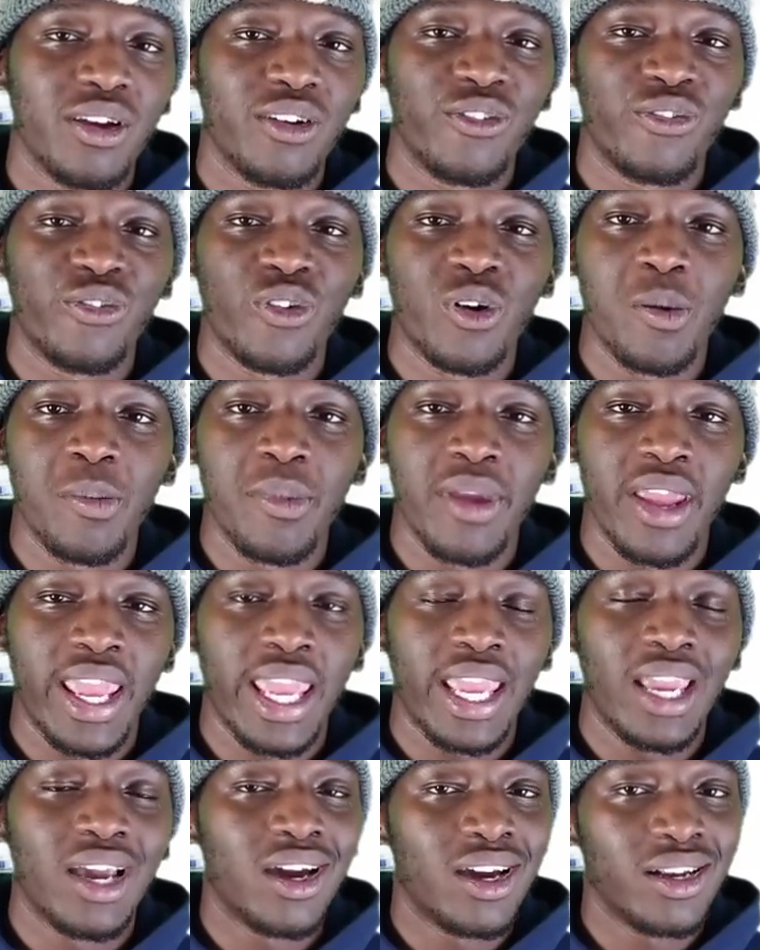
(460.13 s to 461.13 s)
from
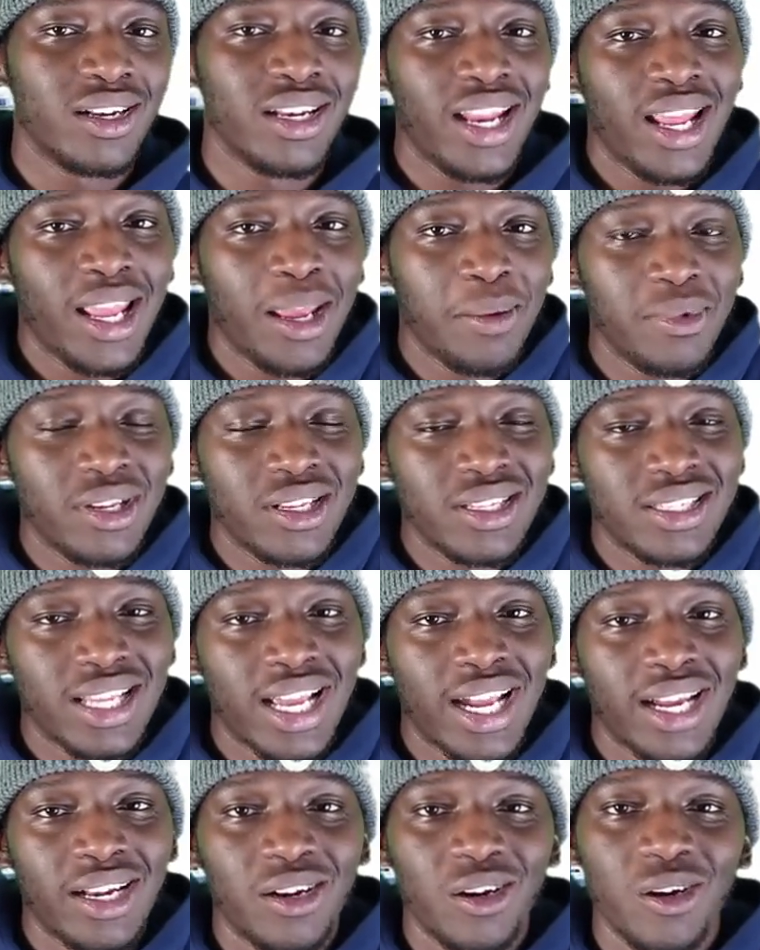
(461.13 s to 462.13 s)
a unnamed
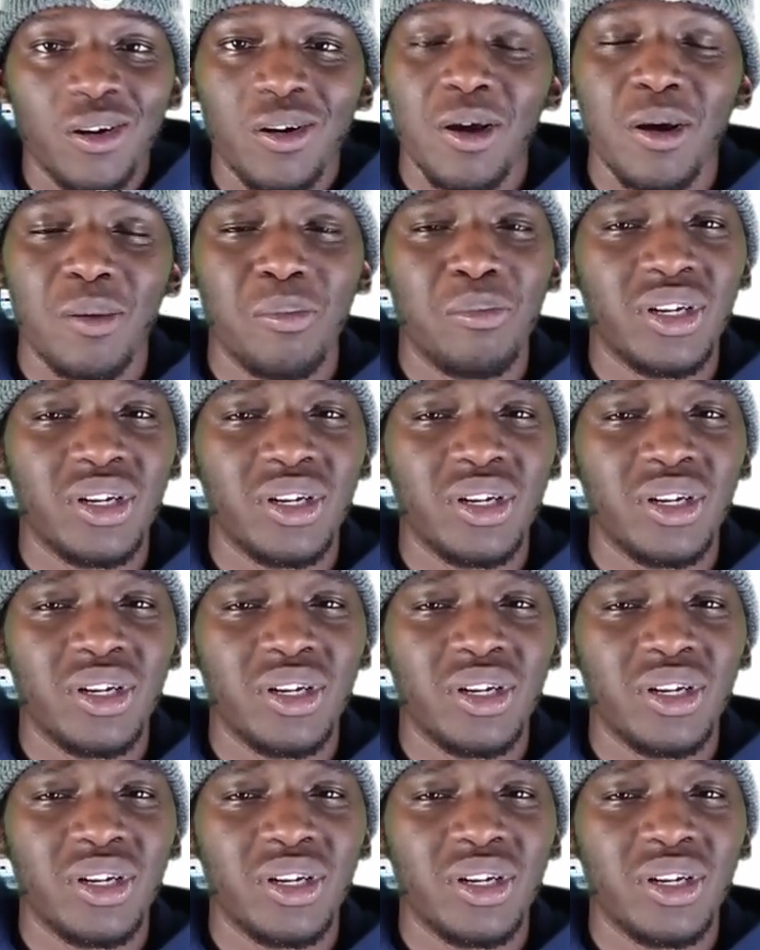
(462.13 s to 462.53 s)
designer,